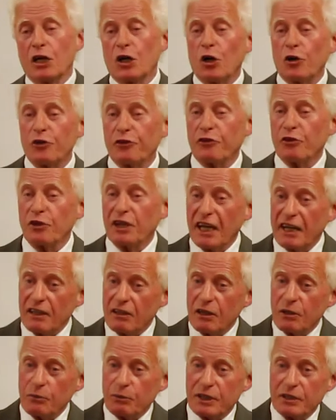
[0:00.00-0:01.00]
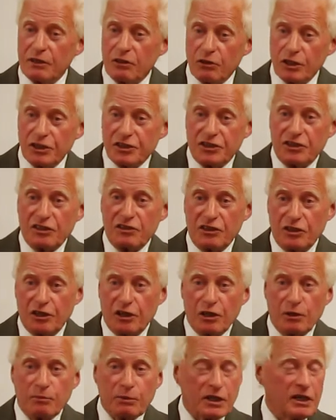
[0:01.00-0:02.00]
got together with Christian
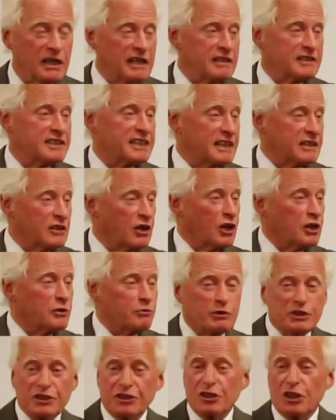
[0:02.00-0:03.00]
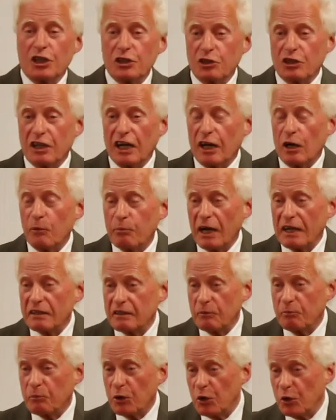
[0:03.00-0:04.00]
Gerber and said, Can't we start a
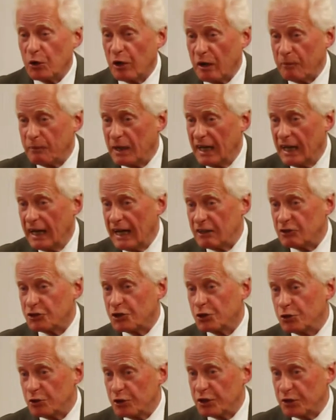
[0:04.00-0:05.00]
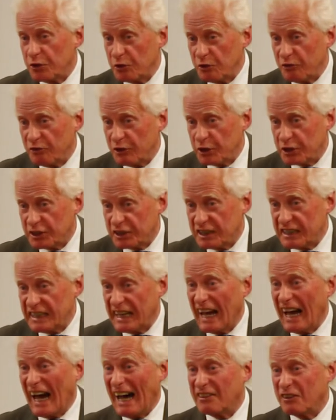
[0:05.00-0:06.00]
chiropractic program at Zurich
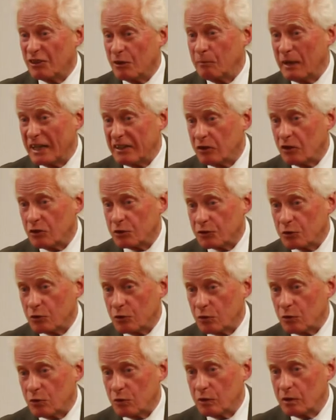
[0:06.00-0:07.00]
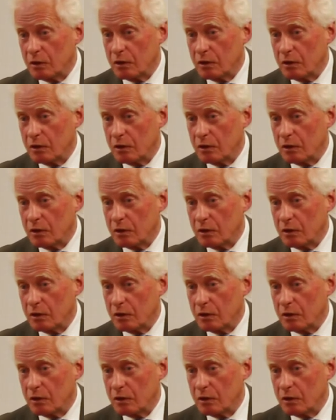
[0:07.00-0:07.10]
University at the medical school?